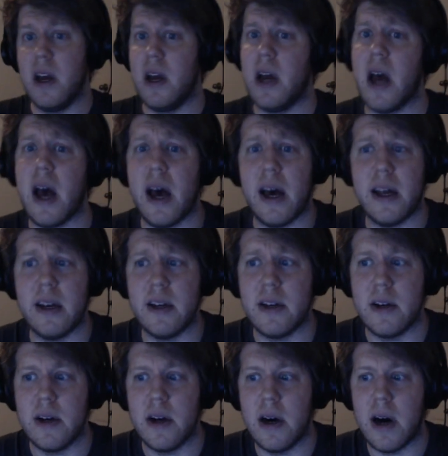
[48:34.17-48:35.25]
And
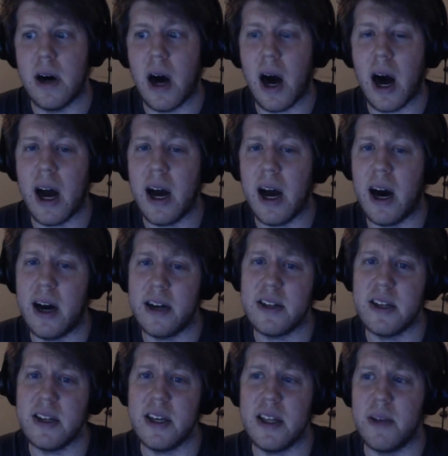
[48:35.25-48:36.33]
I
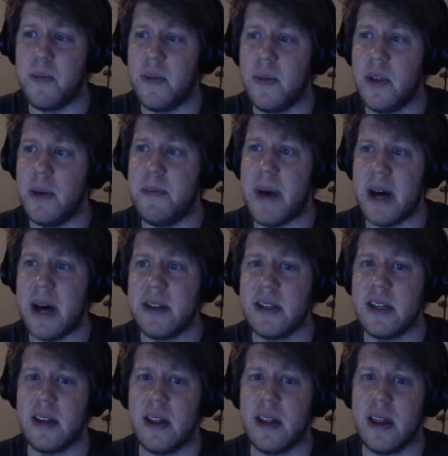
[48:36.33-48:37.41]
honestly, the best
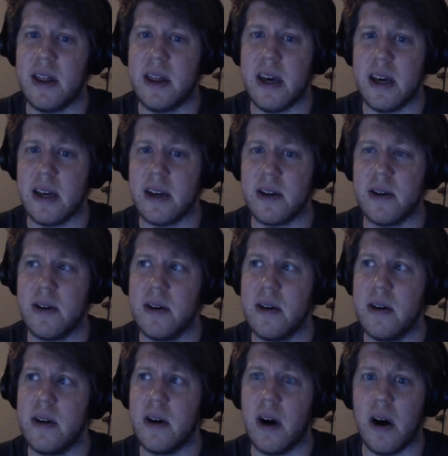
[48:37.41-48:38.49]
thing
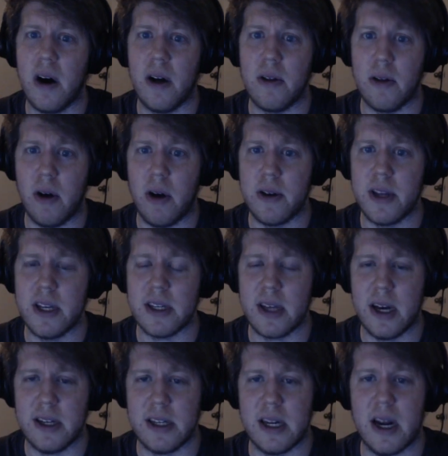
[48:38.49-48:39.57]
along these
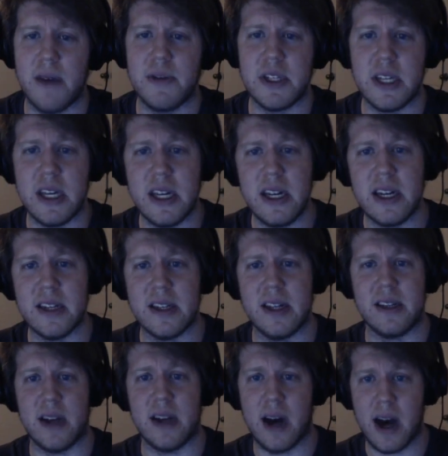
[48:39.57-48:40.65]
lines that I've seen is the
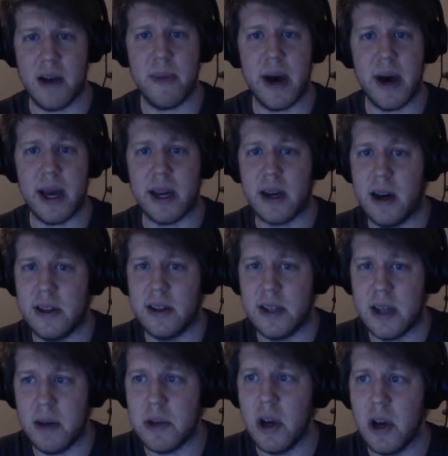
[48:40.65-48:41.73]
time bank
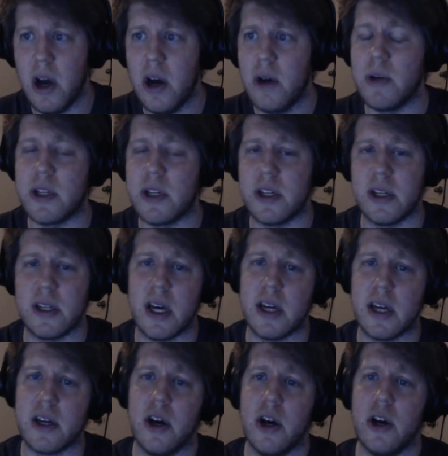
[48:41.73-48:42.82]
concept, which is like
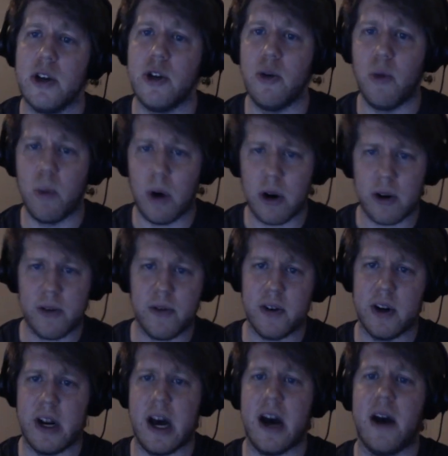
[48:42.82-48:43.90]
you work for an
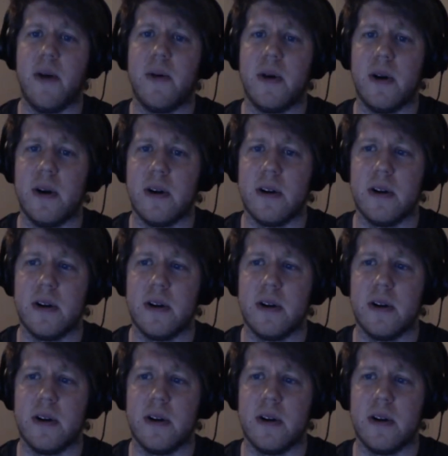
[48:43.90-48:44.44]
hour